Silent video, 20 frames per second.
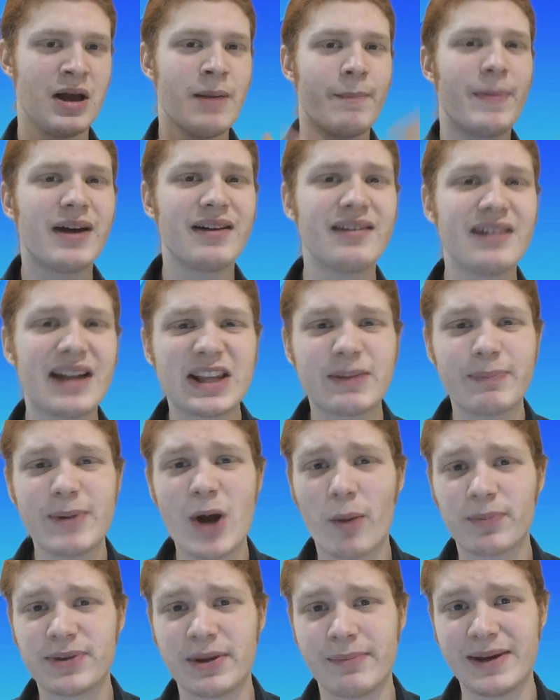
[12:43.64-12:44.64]
But let's be
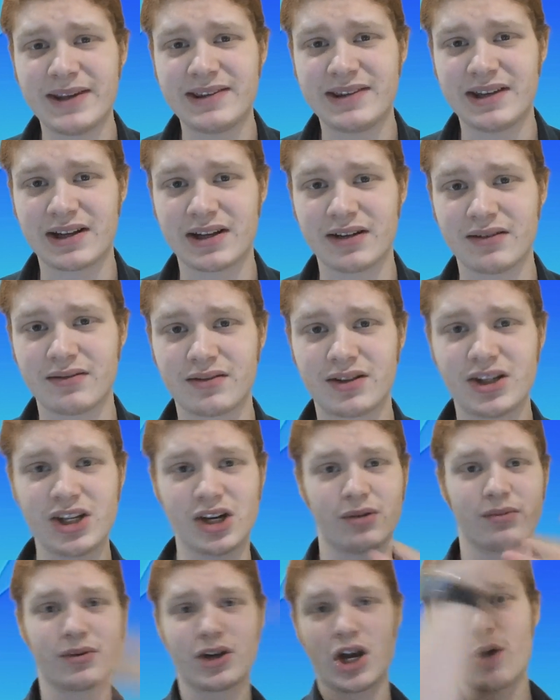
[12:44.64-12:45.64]
optimistic and, you
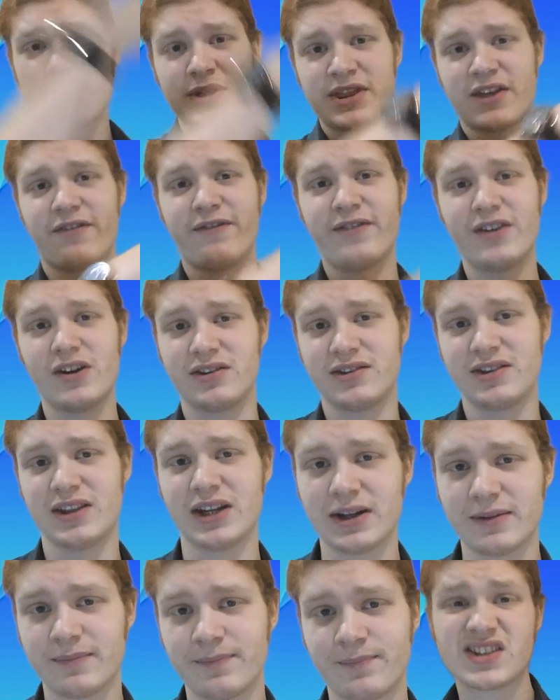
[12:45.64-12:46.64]
know, go with the first
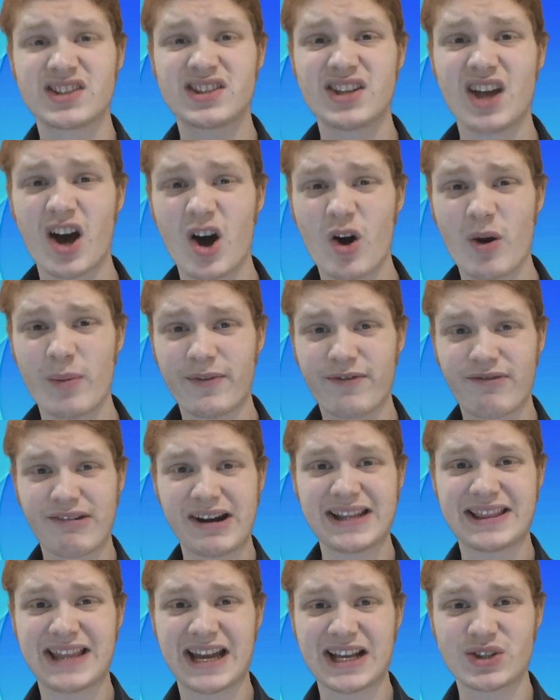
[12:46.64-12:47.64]
thing. So I'm
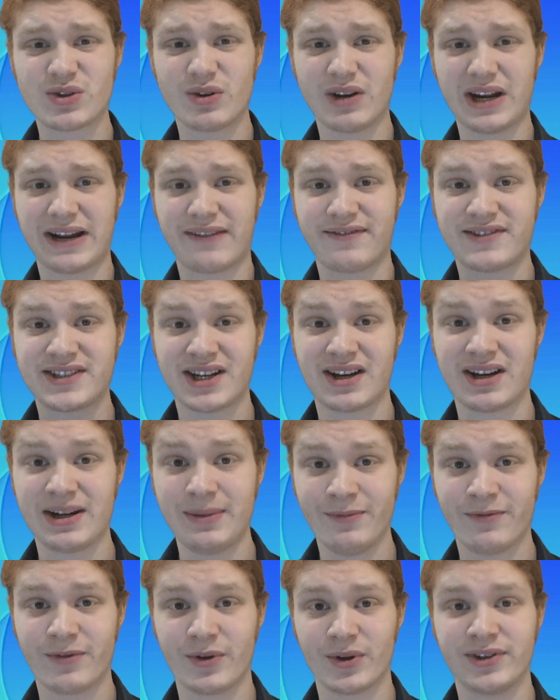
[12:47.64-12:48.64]
afraid that's all I have
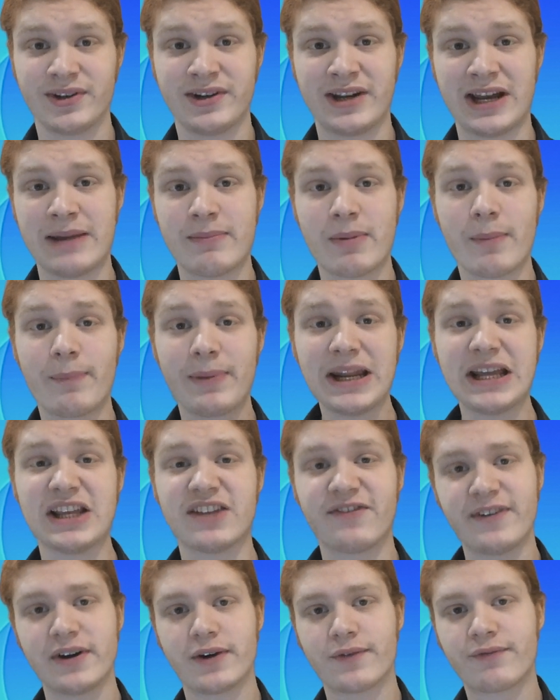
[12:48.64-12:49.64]
time for today, but please
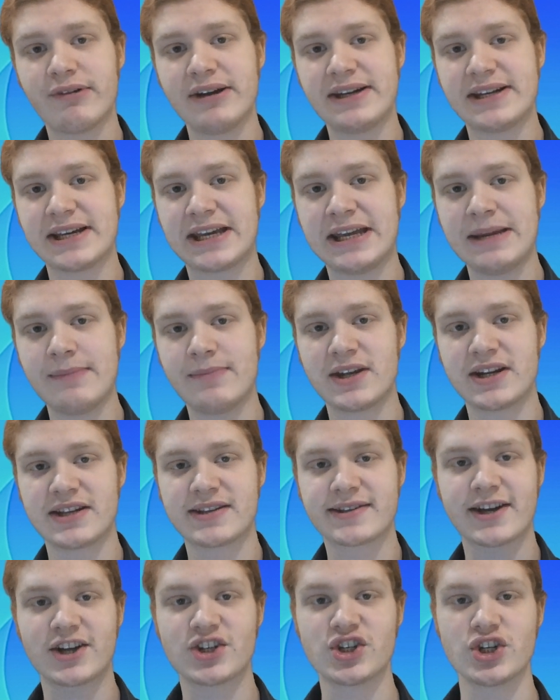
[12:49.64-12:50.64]
feel free to keep the
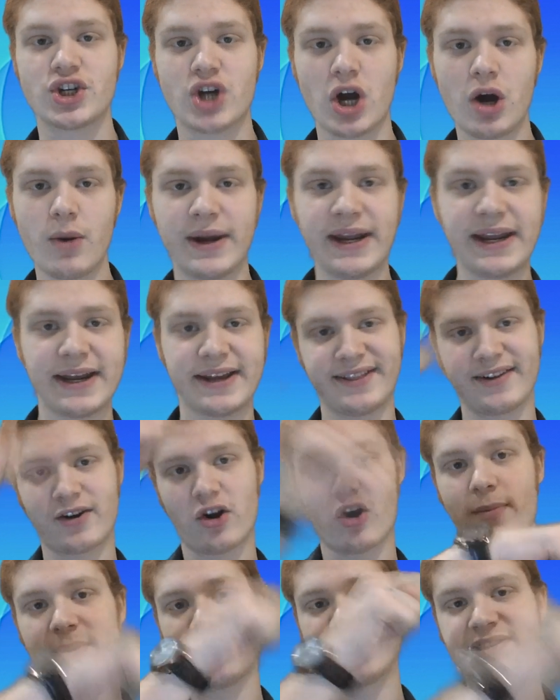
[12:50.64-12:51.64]
discussion going in the
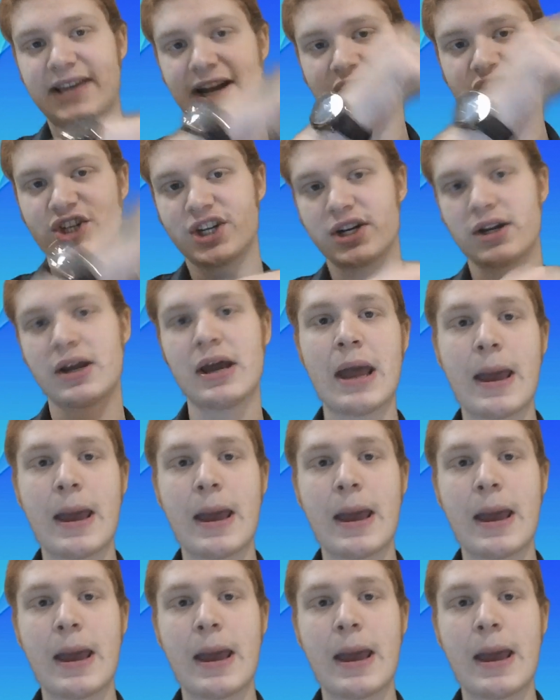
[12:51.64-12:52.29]
comments section